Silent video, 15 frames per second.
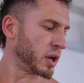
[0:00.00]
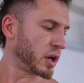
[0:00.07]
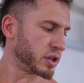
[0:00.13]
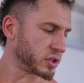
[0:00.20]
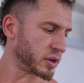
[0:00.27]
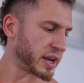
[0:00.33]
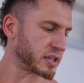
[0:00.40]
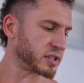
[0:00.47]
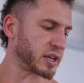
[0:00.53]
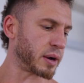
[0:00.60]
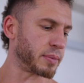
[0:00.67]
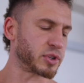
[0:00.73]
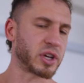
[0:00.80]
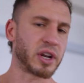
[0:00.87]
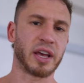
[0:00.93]
So next set, I'm
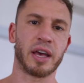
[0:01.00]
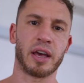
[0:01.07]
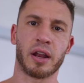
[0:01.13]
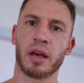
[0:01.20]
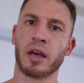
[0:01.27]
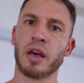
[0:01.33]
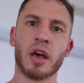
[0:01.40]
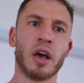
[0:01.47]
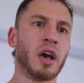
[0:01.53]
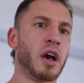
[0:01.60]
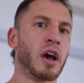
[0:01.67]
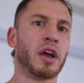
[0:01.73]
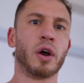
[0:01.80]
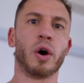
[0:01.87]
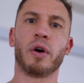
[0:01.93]
just gonna hit
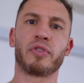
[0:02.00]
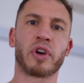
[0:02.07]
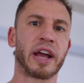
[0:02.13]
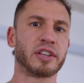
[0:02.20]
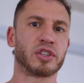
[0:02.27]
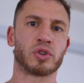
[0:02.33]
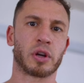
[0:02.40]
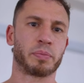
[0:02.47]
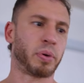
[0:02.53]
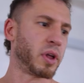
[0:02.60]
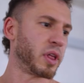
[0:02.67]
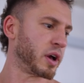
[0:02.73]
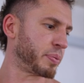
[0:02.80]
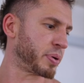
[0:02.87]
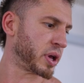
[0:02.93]
an overhand strict
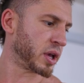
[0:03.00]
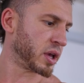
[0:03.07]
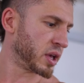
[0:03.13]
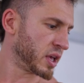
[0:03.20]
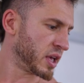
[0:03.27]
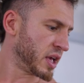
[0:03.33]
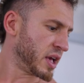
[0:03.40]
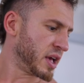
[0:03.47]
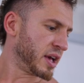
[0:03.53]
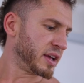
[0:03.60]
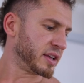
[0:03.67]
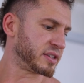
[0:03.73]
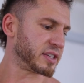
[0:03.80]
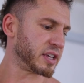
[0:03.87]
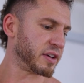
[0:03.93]
pull-up
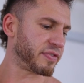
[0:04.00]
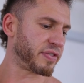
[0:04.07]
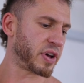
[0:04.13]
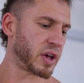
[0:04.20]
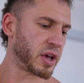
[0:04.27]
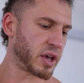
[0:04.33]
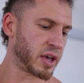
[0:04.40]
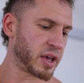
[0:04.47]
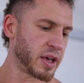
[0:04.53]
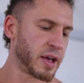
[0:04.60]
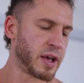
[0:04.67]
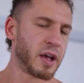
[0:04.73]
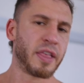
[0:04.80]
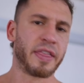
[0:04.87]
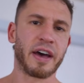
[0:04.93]
and see if
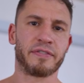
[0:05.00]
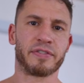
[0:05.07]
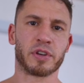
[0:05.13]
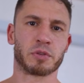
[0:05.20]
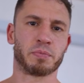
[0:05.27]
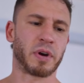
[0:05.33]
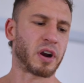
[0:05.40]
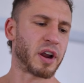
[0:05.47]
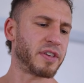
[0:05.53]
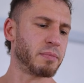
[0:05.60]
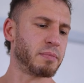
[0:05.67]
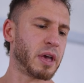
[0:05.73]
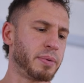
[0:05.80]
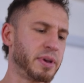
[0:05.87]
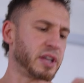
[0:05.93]
that feels better. I think
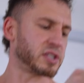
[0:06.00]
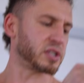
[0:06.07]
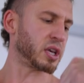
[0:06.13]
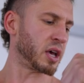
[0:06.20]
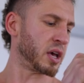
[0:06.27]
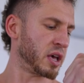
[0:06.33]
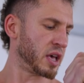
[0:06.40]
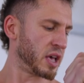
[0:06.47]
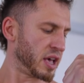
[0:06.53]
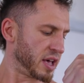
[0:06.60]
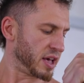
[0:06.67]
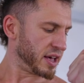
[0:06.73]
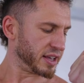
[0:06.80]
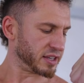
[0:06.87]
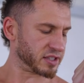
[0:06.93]
maybe it's
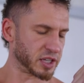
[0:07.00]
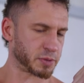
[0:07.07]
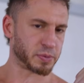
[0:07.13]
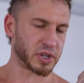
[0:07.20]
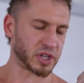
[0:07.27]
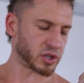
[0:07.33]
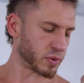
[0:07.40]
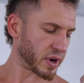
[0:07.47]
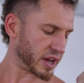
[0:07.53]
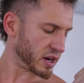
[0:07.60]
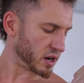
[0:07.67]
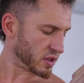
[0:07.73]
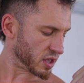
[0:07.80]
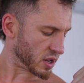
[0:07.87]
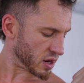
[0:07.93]
this position right
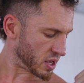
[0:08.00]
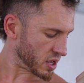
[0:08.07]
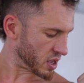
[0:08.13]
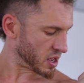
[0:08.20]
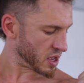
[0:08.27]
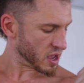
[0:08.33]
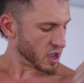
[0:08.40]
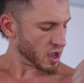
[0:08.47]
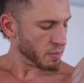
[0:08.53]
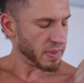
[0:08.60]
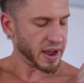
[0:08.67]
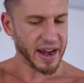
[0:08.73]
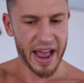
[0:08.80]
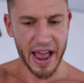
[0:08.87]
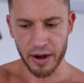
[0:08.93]
here that
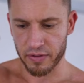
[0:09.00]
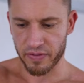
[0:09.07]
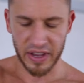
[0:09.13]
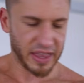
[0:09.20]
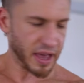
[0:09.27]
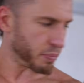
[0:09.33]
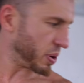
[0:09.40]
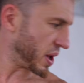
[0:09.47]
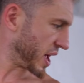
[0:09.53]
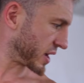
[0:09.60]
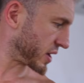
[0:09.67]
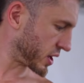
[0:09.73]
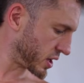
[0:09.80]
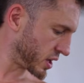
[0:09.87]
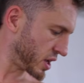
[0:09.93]
might aggravate that pec.
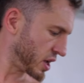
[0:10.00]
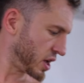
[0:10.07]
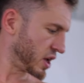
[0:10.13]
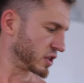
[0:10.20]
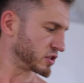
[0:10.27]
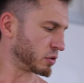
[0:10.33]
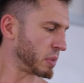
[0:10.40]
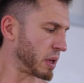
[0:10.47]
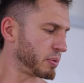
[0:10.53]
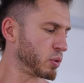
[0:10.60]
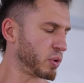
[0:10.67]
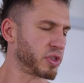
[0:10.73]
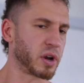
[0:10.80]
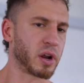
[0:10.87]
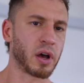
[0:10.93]
So maybe
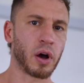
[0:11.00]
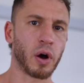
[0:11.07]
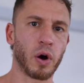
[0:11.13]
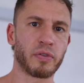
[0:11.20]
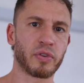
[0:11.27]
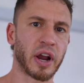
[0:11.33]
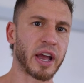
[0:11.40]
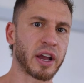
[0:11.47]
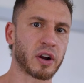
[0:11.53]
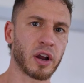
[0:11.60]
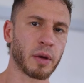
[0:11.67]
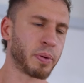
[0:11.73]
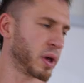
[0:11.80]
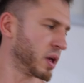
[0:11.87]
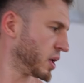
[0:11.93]
with an overhand
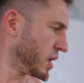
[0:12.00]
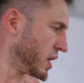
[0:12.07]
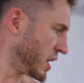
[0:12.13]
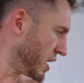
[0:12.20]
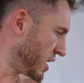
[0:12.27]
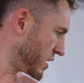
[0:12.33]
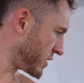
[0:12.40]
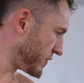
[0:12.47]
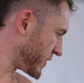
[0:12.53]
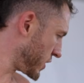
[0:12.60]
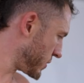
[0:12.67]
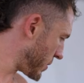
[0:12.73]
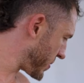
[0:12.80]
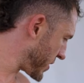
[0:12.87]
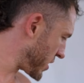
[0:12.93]
grip, it'll feel a
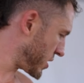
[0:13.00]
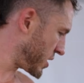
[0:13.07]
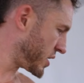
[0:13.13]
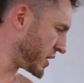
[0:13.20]
little bit better.